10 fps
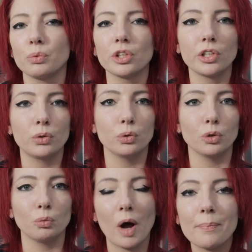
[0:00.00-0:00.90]
really
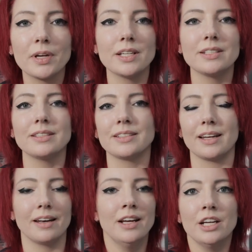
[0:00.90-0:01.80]
cool weapons
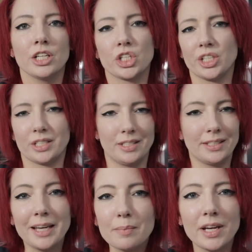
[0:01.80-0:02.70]
and just
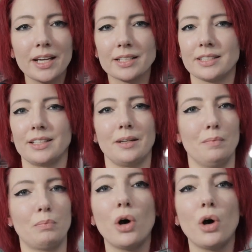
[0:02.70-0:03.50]
gimmicks and